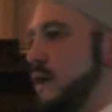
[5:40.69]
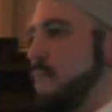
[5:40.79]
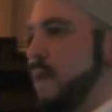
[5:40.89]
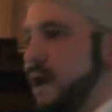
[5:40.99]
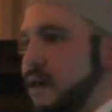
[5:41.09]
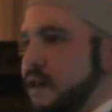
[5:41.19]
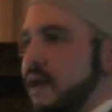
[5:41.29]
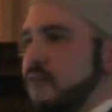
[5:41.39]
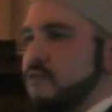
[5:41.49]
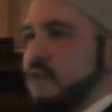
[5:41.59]
A man
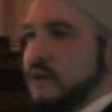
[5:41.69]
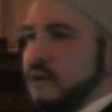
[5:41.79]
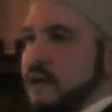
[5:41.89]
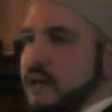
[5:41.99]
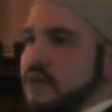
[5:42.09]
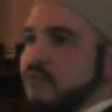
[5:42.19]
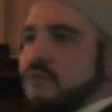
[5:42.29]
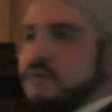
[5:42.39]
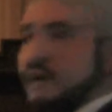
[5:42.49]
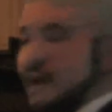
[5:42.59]
has
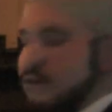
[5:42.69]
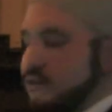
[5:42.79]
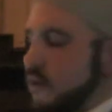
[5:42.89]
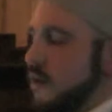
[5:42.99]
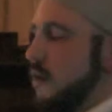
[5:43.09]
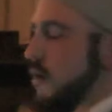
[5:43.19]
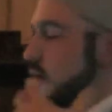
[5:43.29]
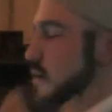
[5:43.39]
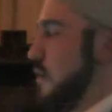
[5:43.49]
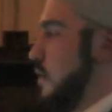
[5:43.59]
enhanced
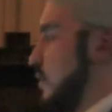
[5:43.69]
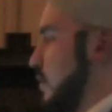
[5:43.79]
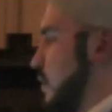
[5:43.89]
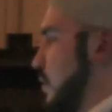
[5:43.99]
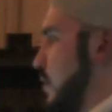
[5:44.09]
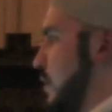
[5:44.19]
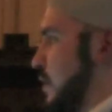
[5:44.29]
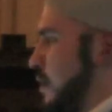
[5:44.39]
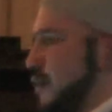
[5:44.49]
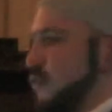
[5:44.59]

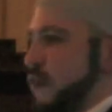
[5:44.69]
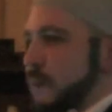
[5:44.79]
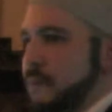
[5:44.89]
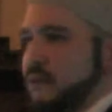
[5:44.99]
upper